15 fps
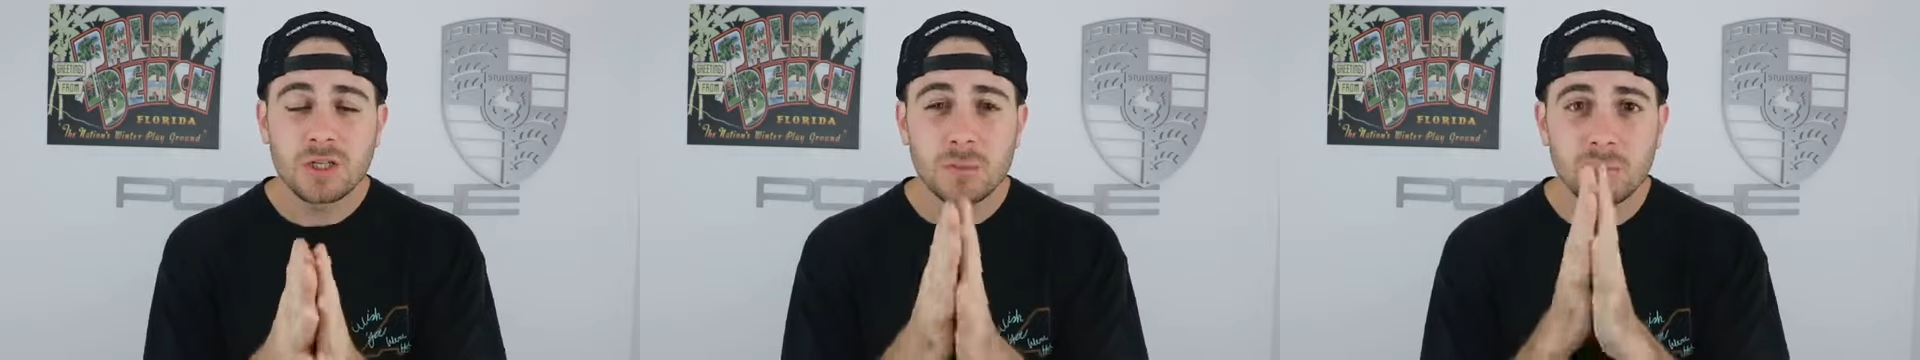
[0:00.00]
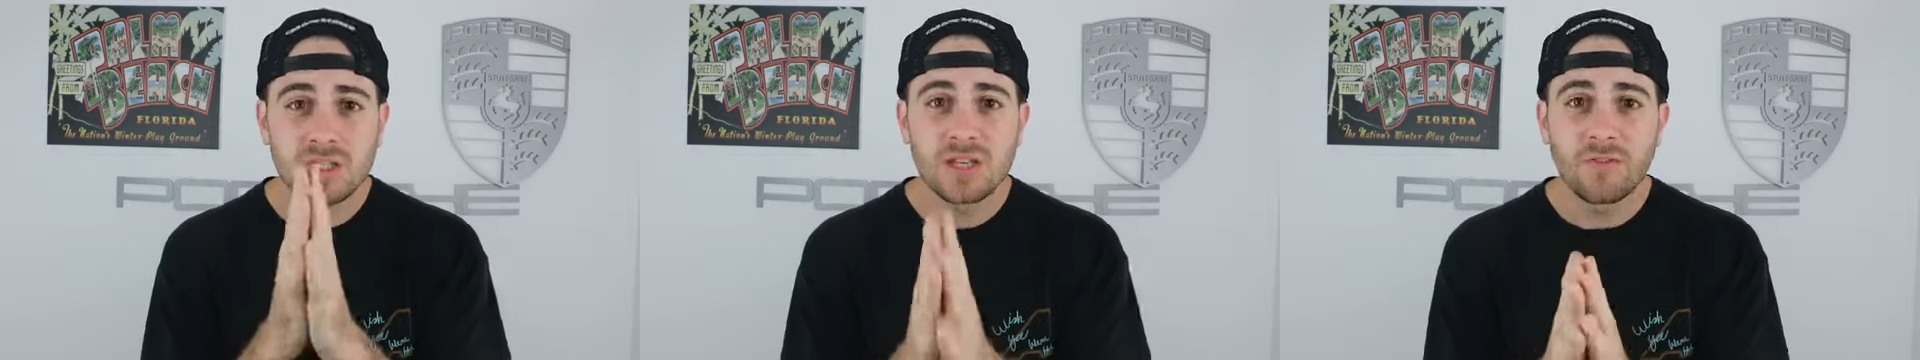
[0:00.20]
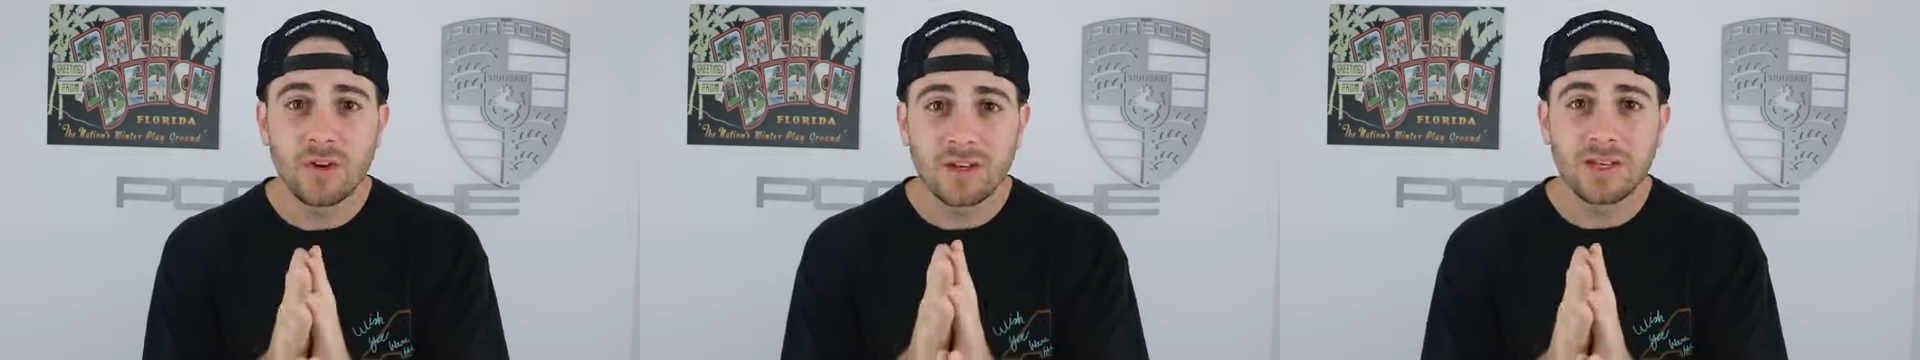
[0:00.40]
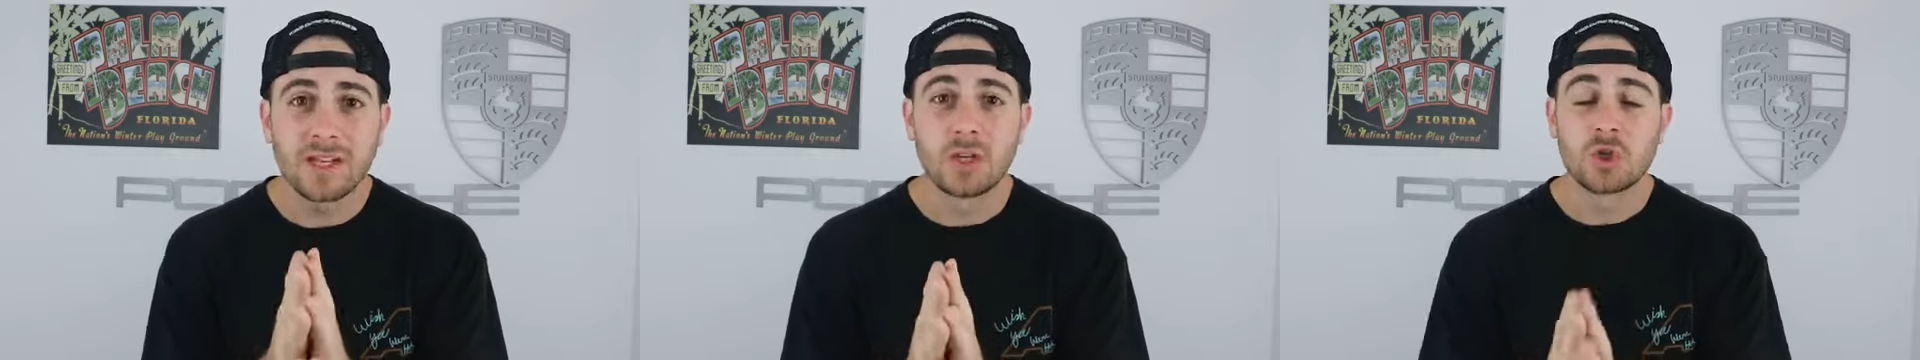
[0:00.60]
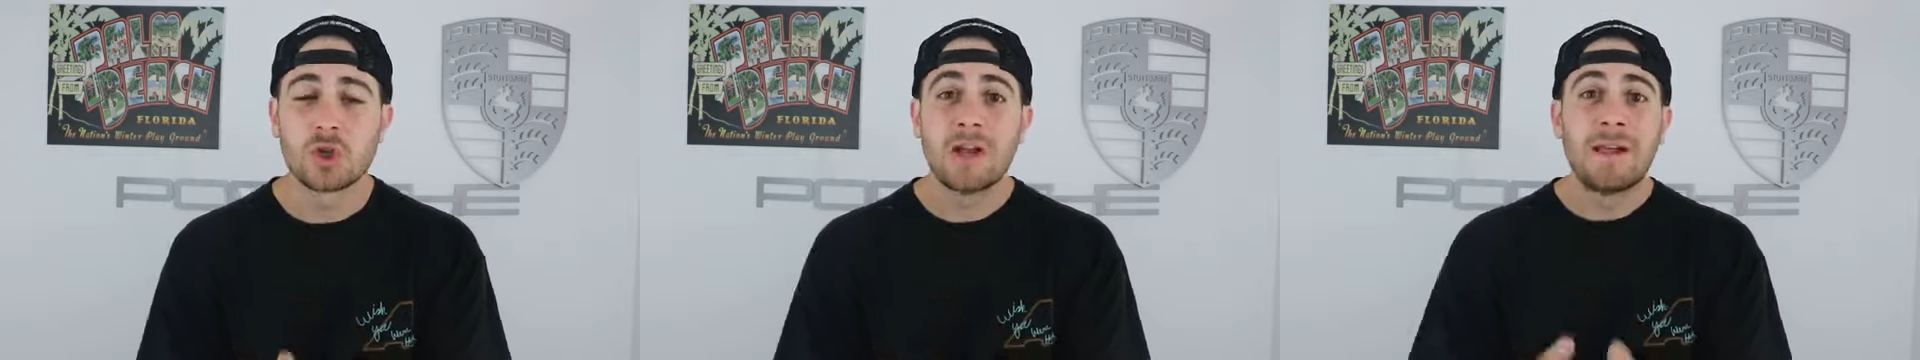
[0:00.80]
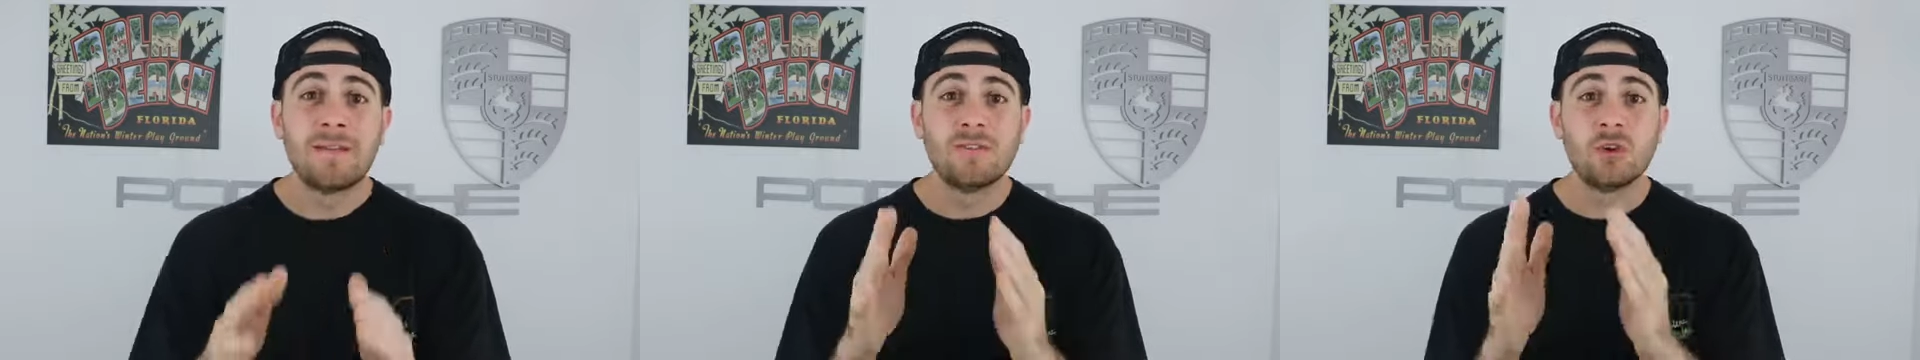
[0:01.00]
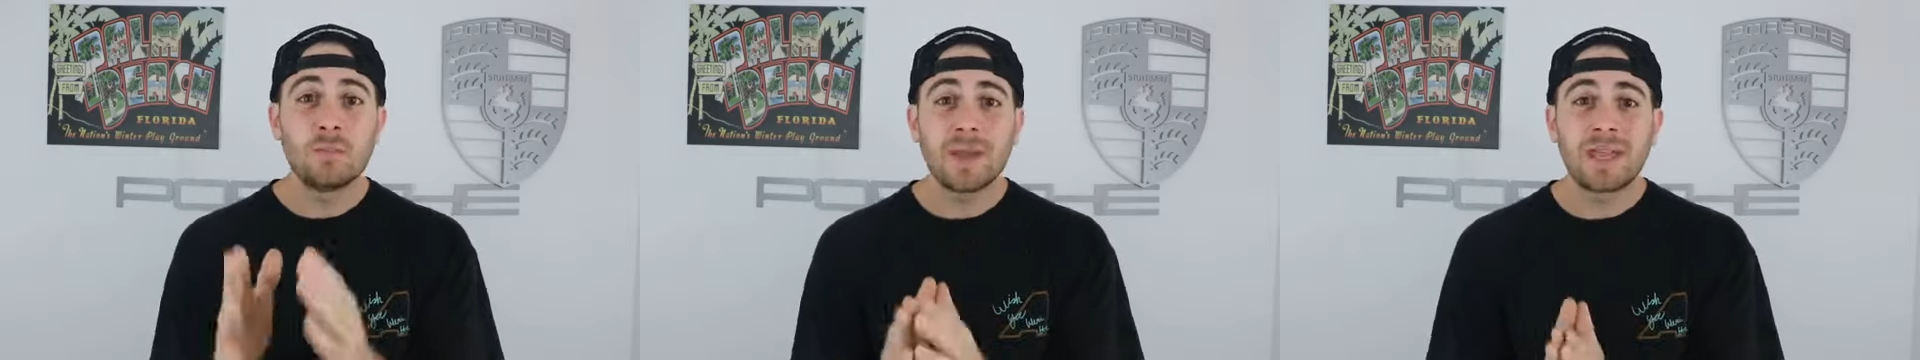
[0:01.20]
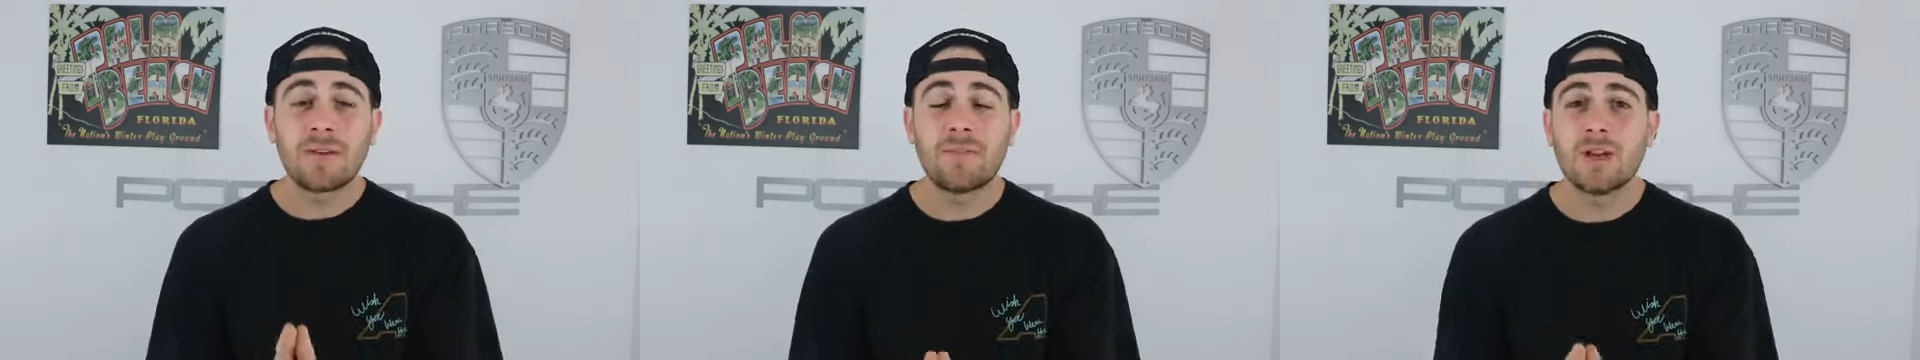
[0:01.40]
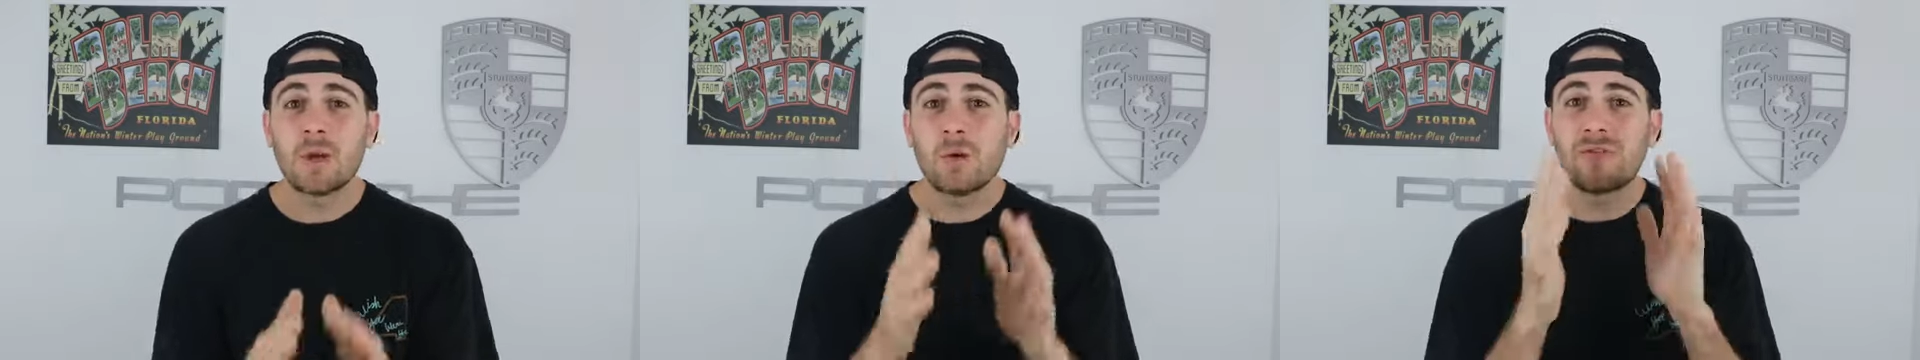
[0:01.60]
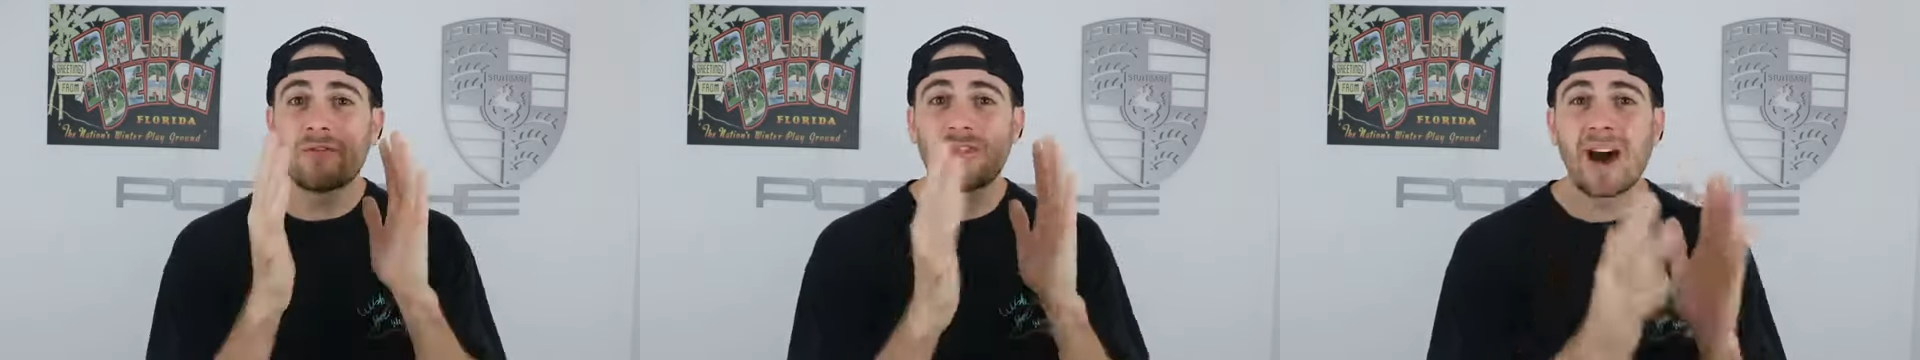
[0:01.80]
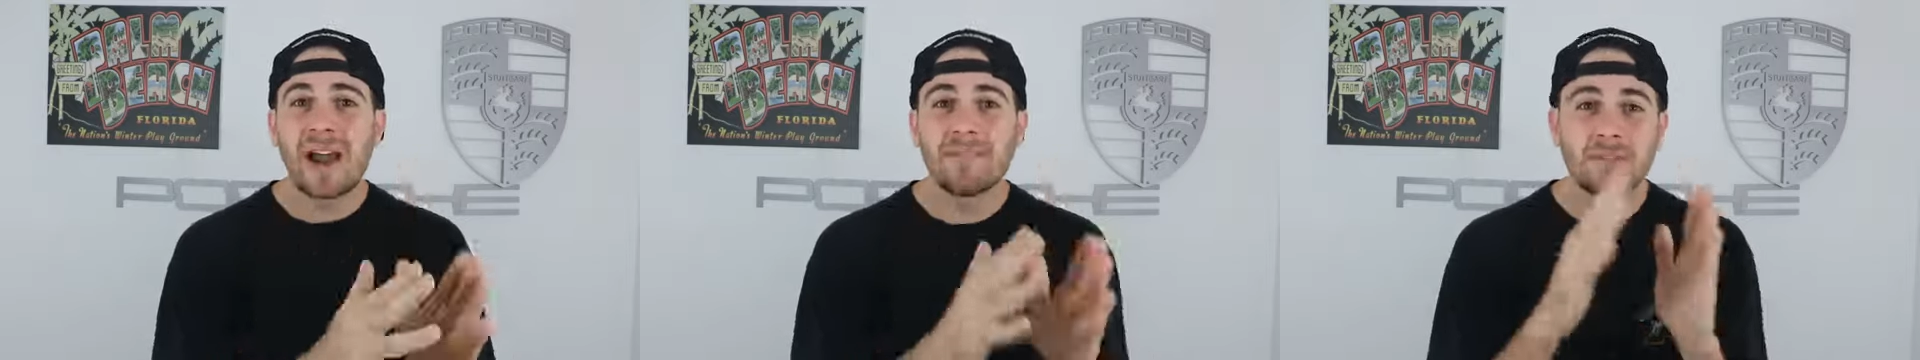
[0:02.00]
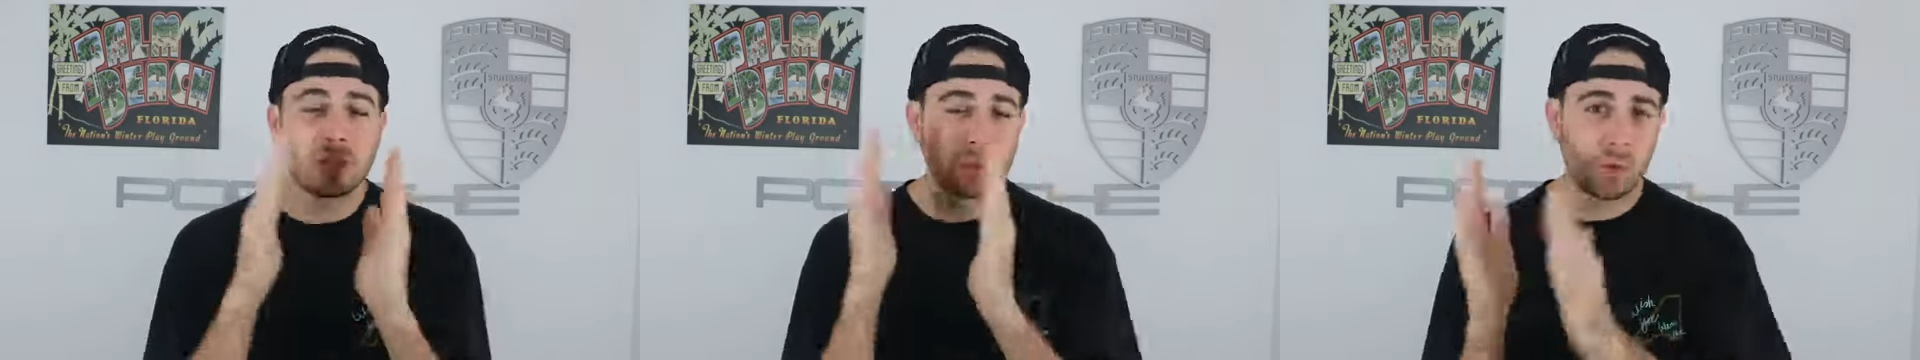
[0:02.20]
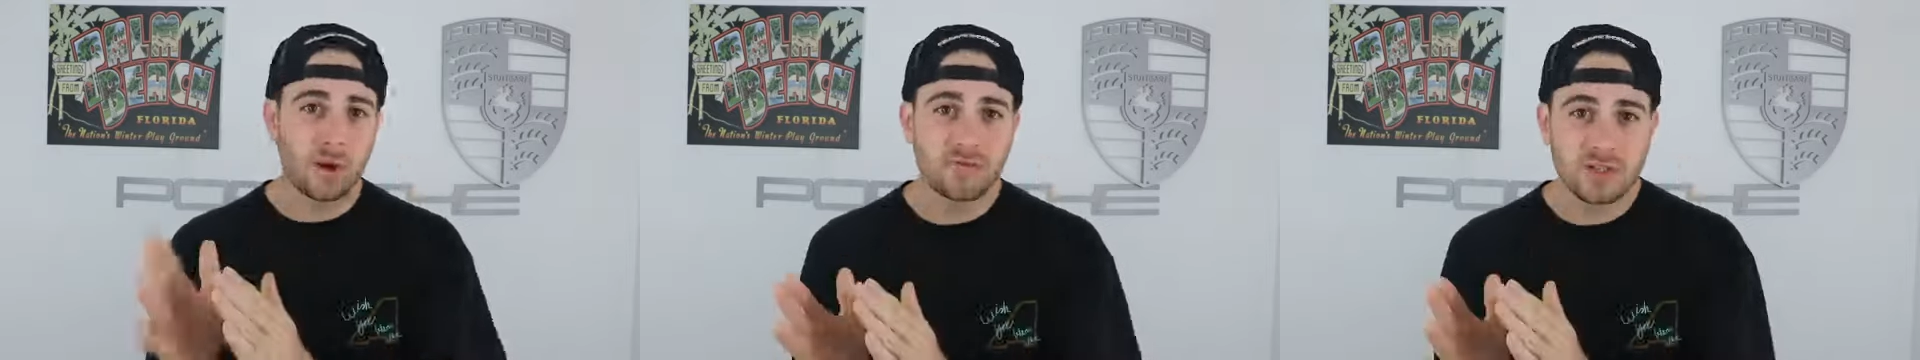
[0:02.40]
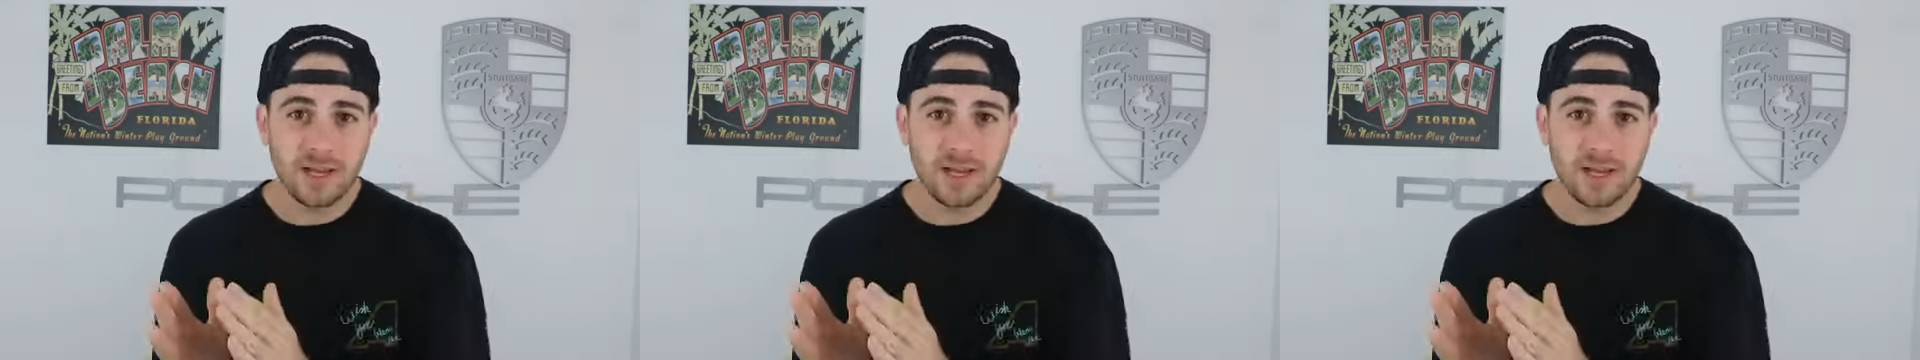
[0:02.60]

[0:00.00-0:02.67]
specific niche, if you make a video 5 to 12